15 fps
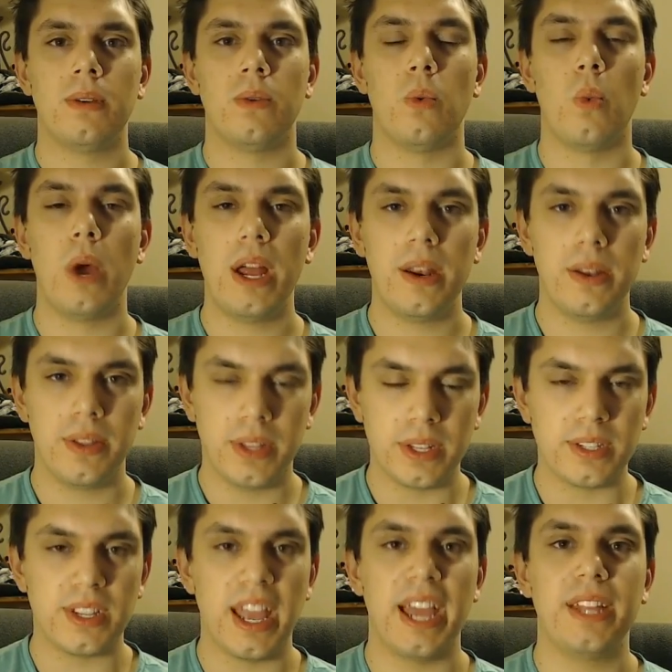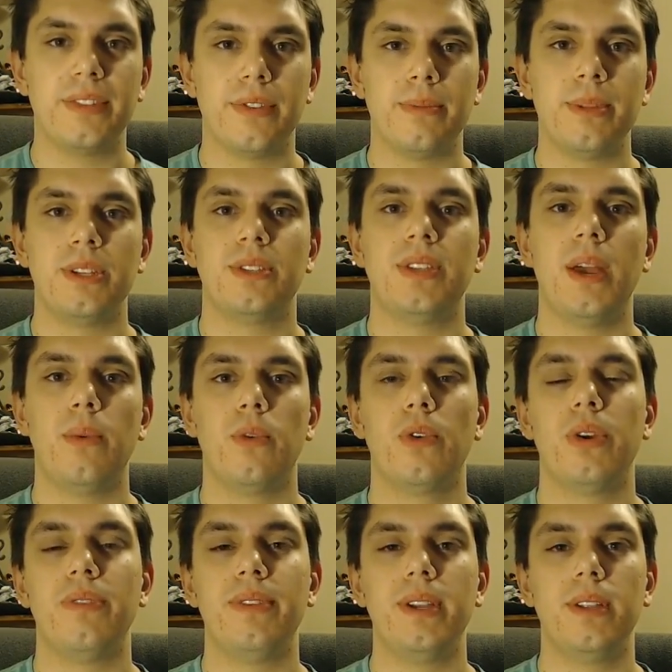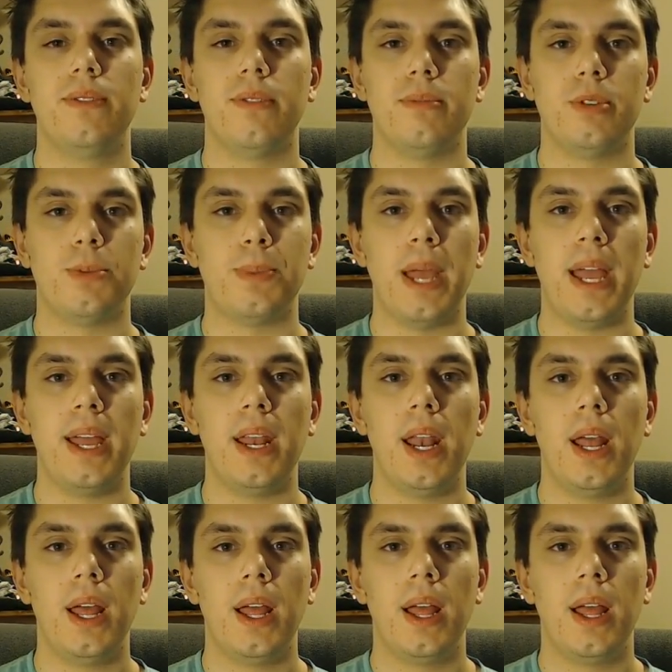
when the scans from this set were revealed from Japan.